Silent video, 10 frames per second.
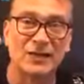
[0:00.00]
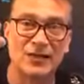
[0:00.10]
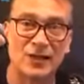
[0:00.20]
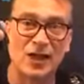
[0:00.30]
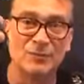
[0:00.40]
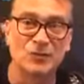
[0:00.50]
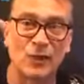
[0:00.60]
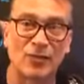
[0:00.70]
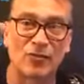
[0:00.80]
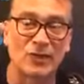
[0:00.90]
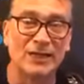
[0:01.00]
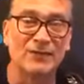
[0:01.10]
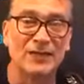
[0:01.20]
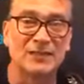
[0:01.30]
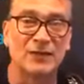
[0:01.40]
that comes with three of
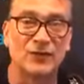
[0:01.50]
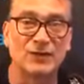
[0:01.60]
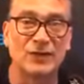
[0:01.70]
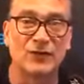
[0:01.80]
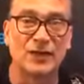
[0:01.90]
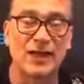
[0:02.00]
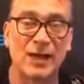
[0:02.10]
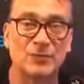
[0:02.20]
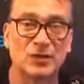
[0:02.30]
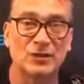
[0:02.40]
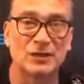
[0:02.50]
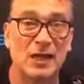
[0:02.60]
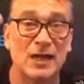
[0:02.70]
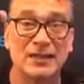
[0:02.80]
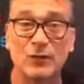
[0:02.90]
these different adapters.
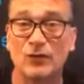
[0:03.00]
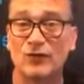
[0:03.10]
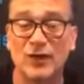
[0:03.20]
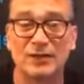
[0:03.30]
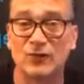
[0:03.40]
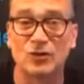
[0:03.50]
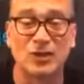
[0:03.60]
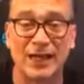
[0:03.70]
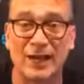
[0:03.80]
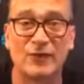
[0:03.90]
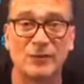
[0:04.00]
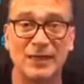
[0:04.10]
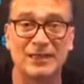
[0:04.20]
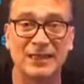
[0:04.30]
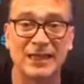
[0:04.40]
They will fit virtually every
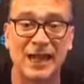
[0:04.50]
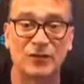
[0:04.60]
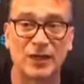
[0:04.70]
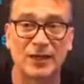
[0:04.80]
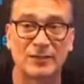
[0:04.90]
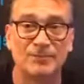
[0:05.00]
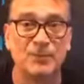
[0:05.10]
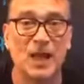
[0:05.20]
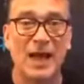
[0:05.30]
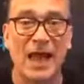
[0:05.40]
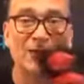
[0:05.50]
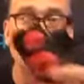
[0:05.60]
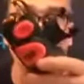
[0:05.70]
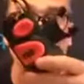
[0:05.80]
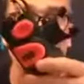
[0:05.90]
BCD out there. And then
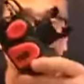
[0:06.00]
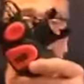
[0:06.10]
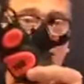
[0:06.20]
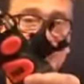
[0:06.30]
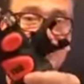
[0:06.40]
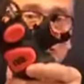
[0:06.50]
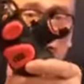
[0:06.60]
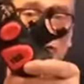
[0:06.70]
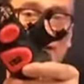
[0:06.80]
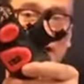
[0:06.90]
it simply screws